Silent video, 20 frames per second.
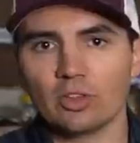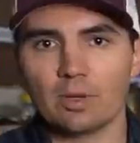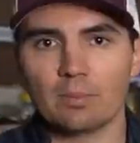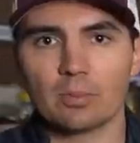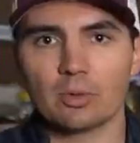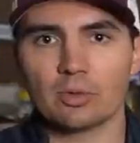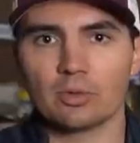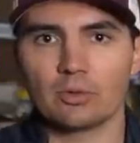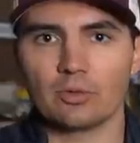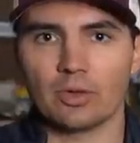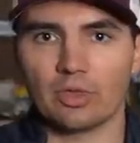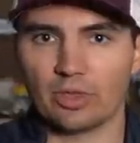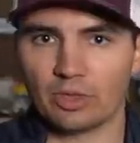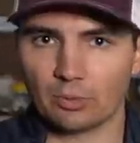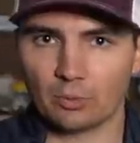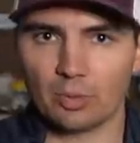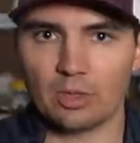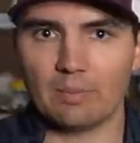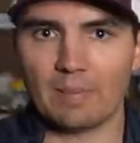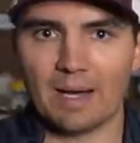number of
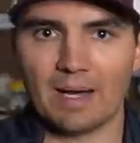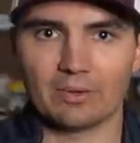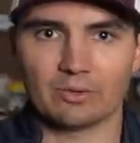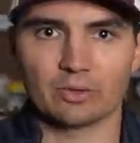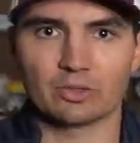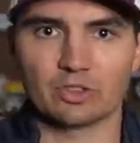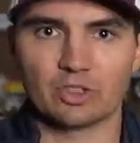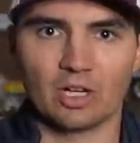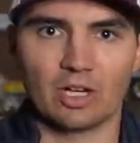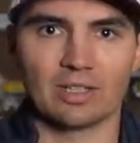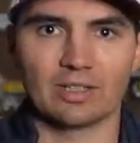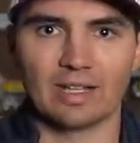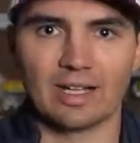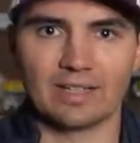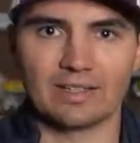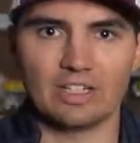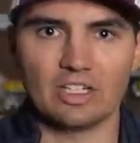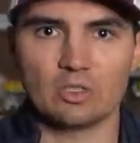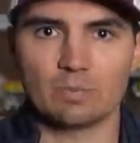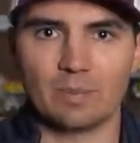3-pounders caught
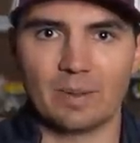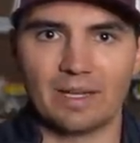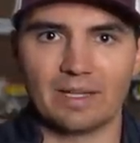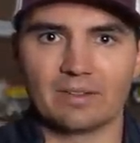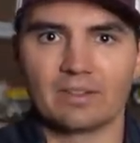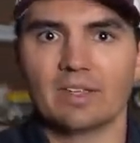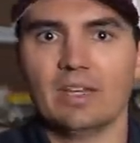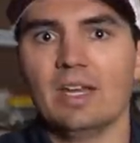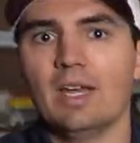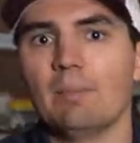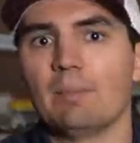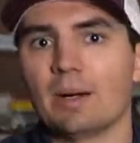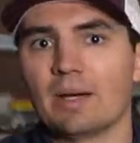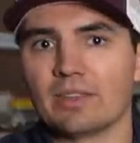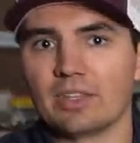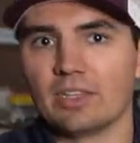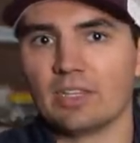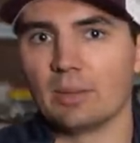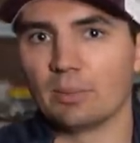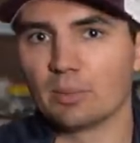on each bait by
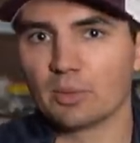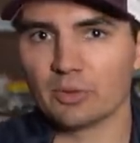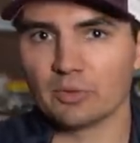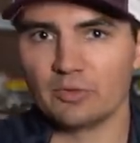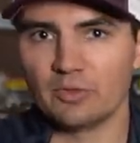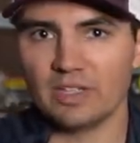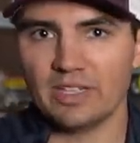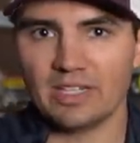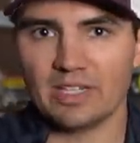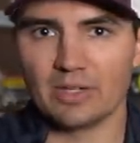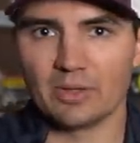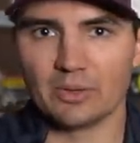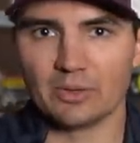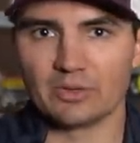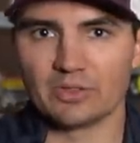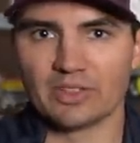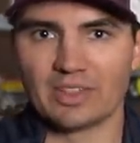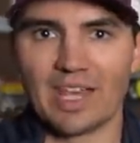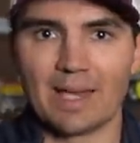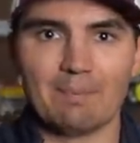the number of
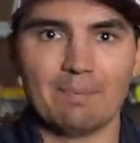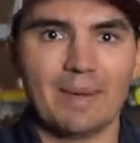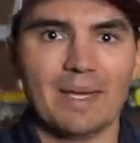videos that that